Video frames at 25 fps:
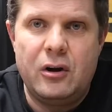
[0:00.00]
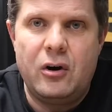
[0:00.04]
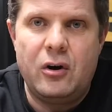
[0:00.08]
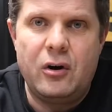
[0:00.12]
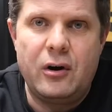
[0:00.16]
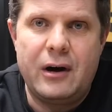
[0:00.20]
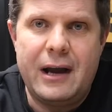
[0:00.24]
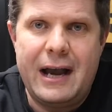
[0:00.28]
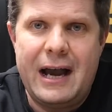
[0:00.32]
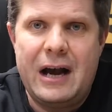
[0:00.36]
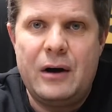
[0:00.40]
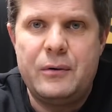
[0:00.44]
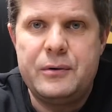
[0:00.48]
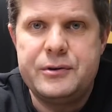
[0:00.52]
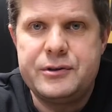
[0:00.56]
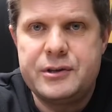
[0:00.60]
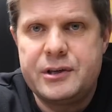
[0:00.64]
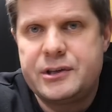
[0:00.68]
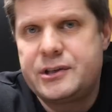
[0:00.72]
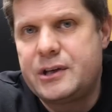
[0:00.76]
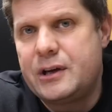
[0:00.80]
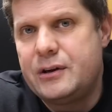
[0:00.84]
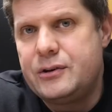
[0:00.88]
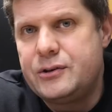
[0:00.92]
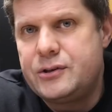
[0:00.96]
long hours
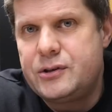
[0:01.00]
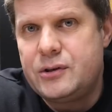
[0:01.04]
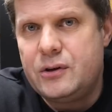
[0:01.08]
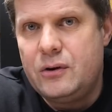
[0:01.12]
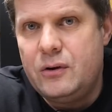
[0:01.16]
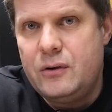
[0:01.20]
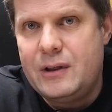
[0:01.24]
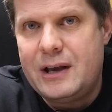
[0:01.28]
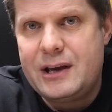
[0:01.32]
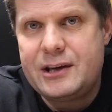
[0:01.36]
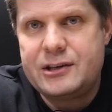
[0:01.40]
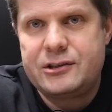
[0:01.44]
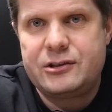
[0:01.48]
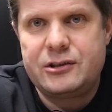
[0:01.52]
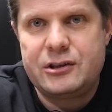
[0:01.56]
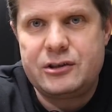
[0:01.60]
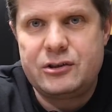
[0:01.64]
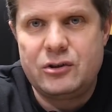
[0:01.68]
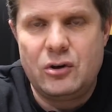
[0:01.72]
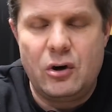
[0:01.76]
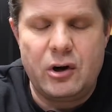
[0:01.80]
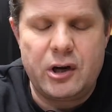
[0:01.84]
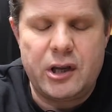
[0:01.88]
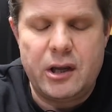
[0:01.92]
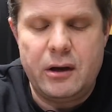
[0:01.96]
at zone 2. That is
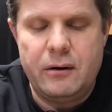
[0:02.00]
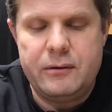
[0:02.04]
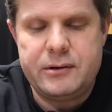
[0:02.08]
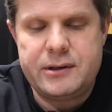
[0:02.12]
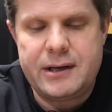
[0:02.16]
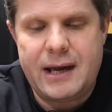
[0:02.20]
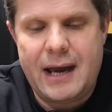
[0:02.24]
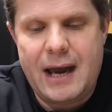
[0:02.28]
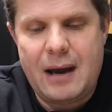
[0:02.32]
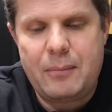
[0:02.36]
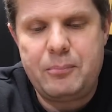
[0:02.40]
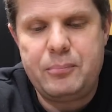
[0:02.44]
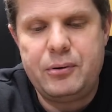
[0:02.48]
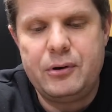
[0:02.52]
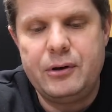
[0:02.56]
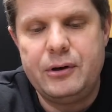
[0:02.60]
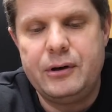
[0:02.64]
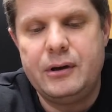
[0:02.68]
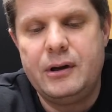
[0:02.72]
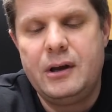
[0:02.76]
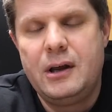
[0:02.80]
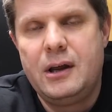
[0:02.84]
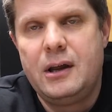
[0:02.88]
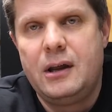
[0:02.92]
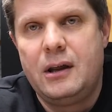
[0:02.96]
just not going to
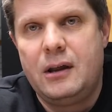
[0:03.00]
happen.